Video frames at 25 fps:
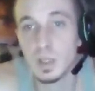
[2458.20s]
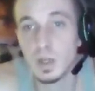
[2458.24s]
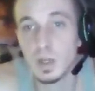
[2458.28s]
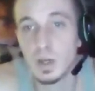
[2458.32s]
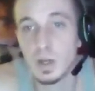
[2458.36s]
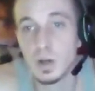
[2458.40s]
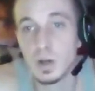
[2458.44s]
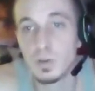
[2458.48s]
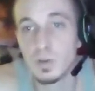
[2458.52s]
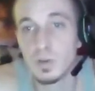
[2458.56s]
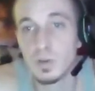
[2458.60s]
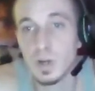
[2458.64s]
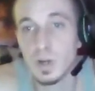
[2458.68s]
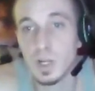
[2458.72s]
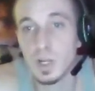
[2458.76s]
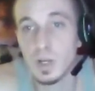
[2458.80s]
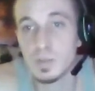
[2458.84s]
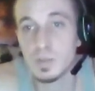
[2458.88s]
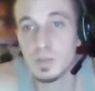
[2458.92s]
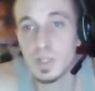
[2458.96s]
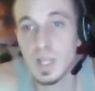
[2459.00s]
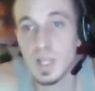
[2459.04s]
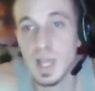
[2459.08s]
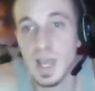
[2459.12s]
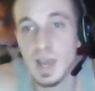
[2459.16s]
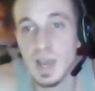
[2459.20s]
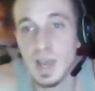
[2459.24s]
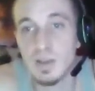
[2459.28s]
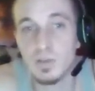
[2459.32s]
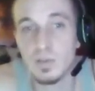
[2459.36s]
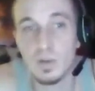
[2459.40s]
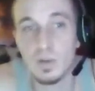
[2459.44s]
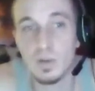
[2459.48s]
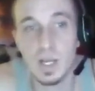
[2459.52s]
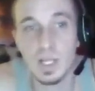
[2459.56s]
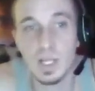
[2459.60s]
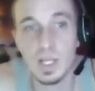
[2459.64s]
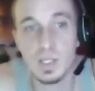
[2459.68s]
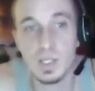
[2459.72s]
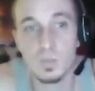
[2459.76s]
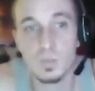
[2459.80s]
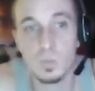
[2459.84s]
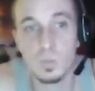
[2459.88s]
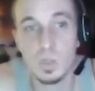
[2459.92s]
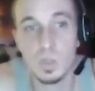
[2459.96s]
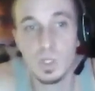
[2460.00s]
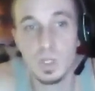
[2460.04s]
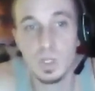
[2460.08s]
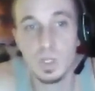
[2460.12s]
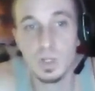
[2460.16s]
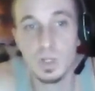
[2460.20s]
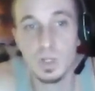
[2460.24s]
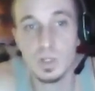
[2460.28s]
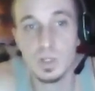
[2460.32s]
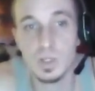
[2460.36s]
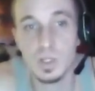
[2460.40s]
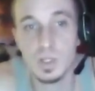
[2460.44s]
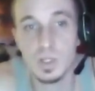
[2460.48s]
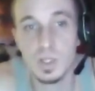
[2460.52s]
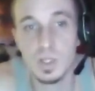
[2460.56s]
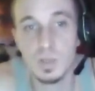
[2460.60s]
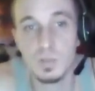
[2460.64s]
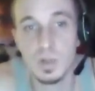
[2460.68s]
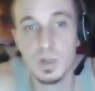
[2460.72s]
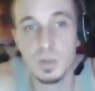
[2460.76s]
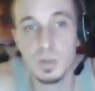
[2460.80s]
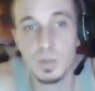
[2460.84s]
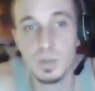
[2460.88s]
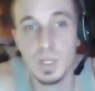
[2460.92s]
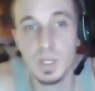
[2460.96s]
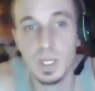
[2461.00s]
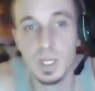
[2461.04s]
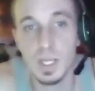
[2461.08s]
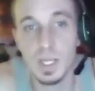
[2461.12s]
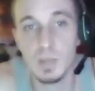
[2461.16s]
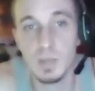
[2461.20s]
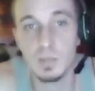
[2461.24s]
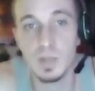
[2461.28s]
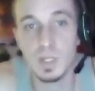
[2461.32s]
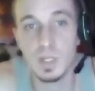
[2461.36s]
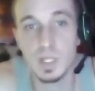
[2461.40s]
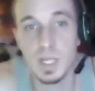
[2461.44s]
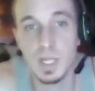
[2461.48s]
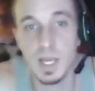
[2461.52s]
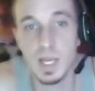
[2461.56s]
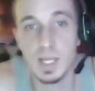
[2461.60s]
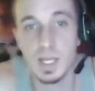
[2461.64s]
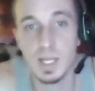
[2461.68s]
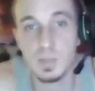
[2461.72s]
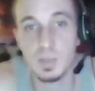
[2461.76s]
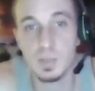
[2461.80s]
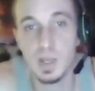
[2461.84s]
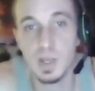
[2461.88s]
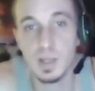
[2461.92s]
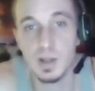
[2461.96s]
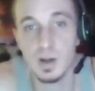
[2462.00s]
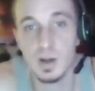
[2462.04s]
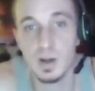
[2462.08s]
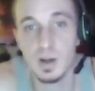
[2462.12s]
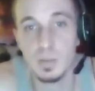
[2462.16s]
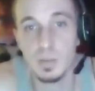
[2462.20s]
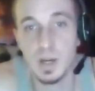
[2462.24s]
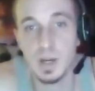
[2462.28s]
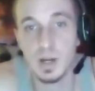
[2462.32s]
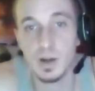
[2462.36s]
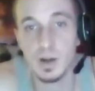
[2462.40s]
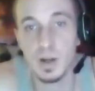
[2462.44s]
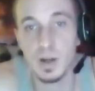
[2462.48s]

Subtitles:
overcomes the half-wise and which causes them to be hypnotized by their apparent